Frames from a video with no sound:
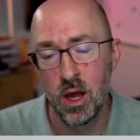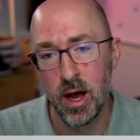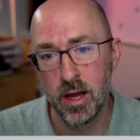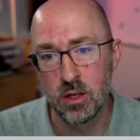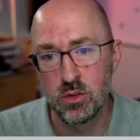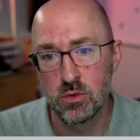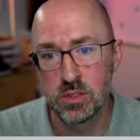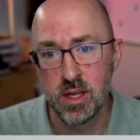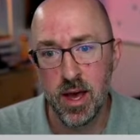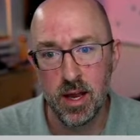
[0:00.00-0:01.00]
I can
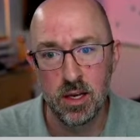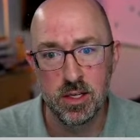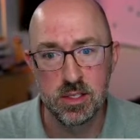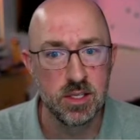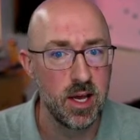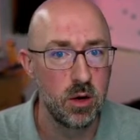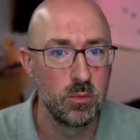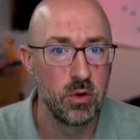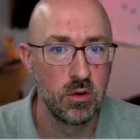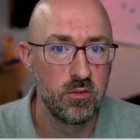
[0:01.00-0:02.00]
use that as the
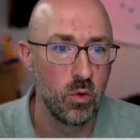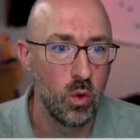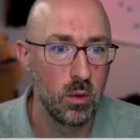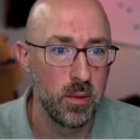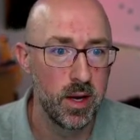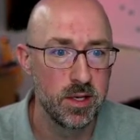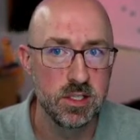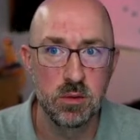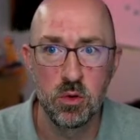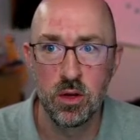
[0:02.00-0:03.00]
output for my next
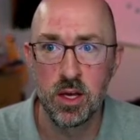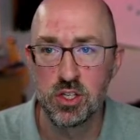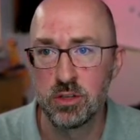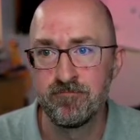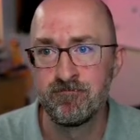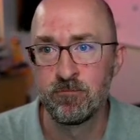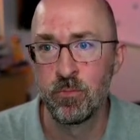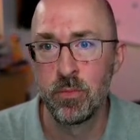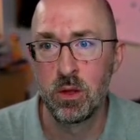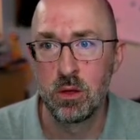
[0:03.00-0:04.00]
communication.
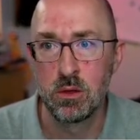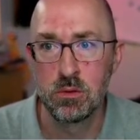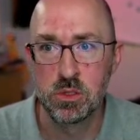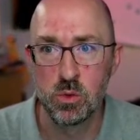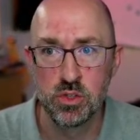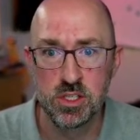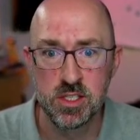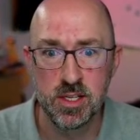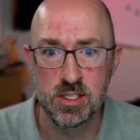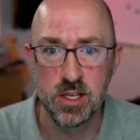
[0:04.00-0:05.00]
So we'll just test